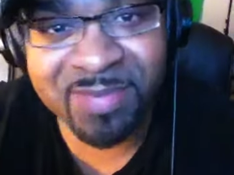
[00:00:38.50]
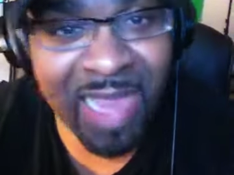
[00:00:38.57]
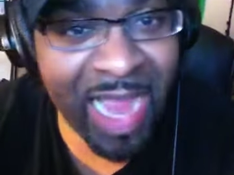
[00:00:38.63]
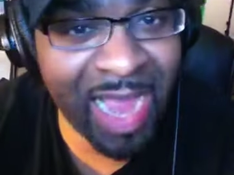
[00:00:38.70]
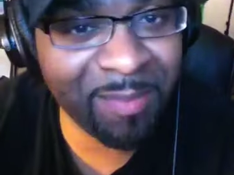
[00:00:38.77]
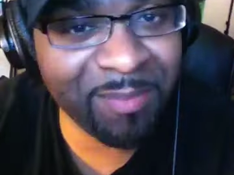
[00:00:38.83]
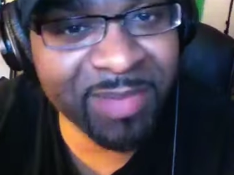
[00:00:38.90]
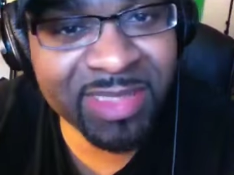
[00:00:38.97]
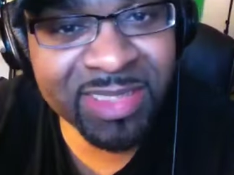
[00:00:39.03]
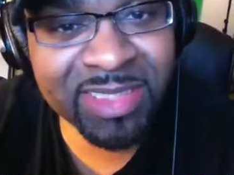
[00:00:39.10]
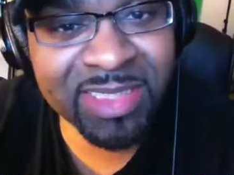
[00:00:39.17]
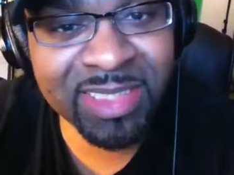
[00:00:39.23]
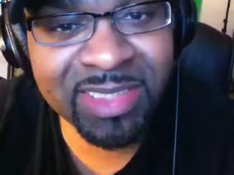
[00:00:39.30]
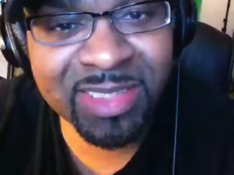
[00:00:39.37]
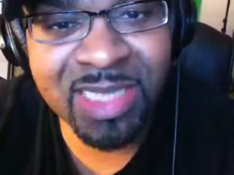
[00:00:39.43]
I
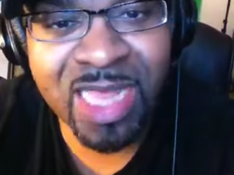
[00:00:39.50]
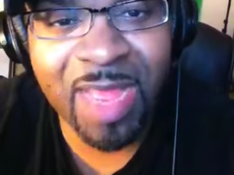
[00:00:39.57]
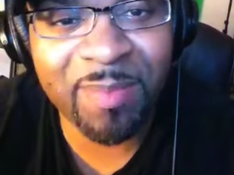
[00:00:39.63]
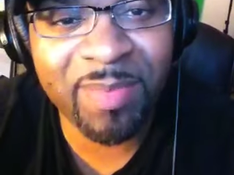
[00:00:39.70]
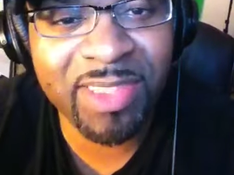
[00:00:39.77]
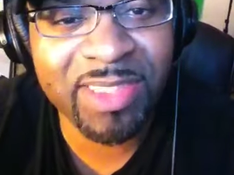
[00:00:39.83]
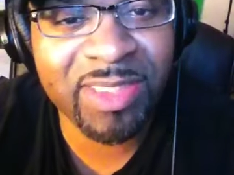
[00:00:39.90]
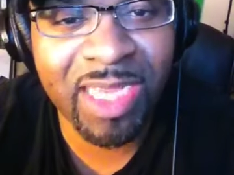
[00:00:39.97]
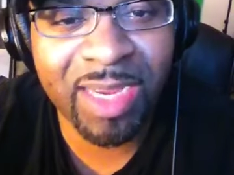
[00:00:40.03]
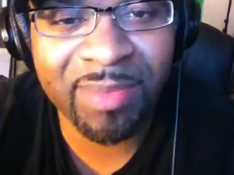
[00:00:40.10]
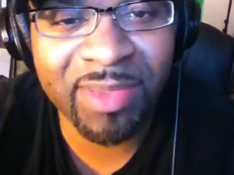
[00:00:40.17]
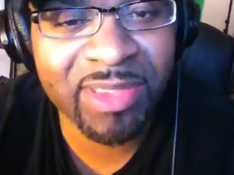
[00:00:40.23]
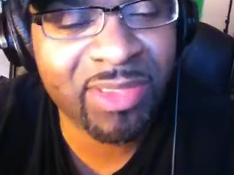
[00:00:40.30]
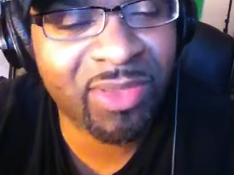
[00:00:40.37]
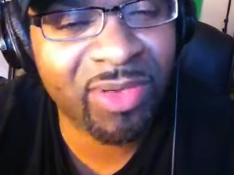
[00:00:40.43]
missed it. I missed I
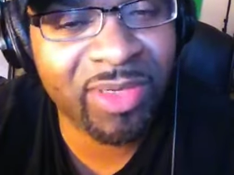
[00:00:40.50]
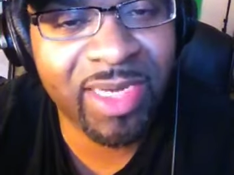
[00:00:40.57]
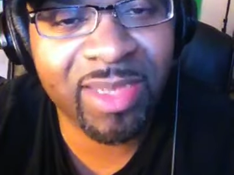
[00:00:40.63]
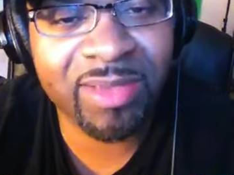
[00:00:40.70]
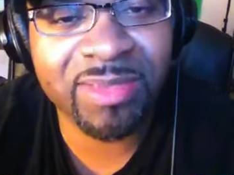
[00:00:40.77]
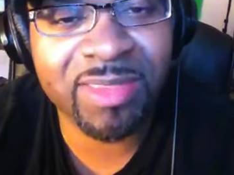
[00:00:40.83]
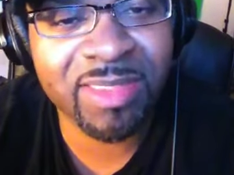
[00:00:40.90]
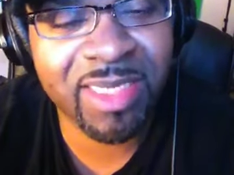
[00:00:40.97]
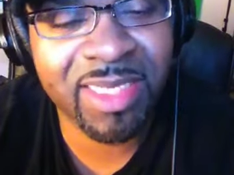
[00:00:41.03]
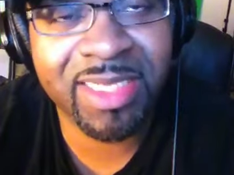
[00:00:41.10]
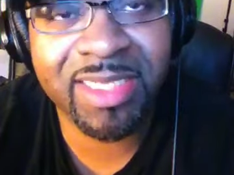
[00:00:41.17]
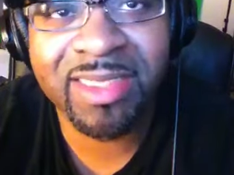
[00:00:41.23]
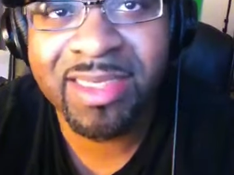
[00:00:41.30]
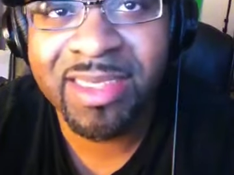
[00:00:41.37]
missed her announcing it.